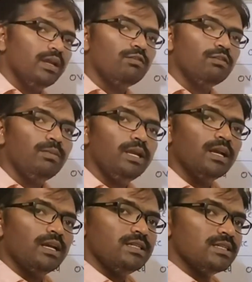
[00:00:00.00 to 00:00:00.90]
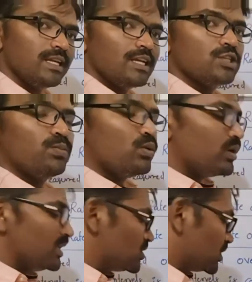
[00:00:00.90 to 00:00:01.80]
it will be increases,
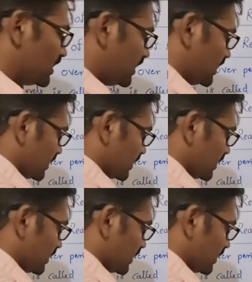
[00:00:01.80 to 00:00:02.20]
exponentially